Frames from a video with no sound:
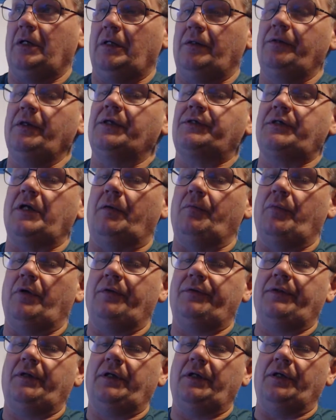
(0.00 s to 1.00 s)
This comes with
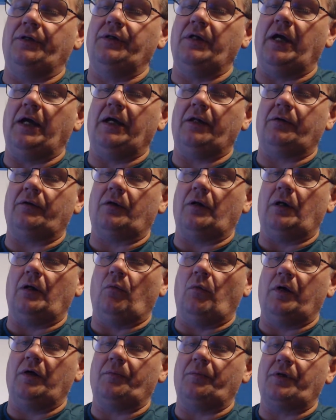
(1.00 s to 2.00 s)
the net.
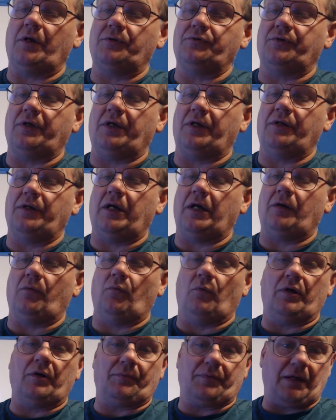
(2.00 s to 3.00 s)
One of them comes with the net, and
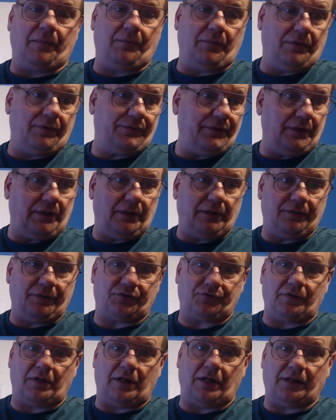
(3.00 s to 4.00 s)
one of them came with the
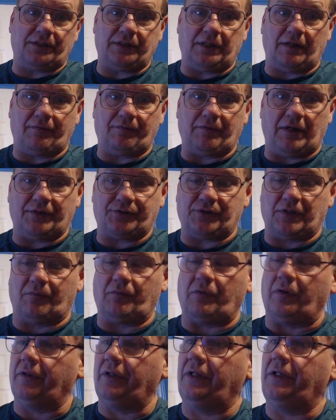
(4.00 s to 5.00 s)
trunk. See, I've got
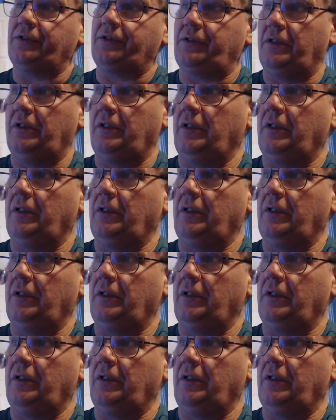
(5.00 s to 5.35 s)
several of these.